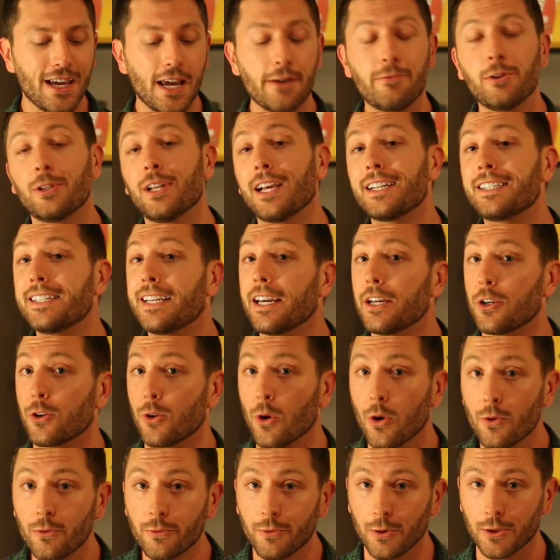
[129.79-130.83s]
If you'd like to get your
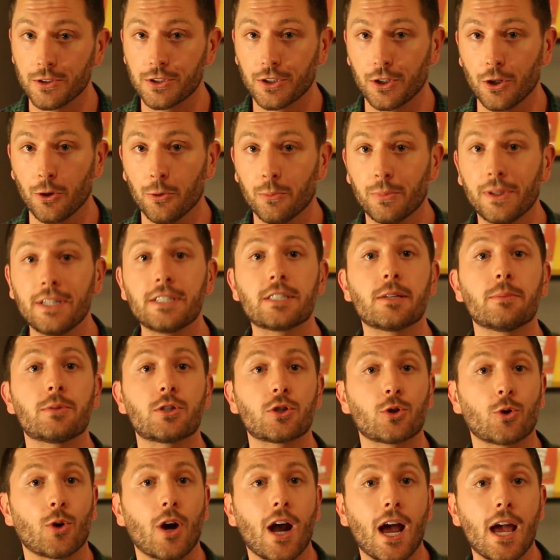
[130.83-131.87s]
own Foldscope, please
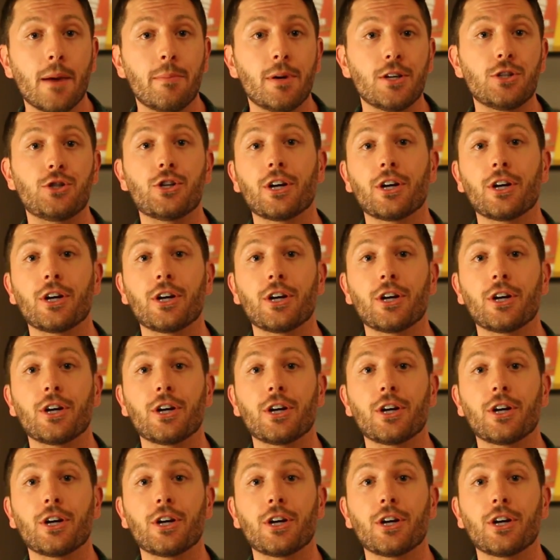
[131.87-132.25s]
subscribe and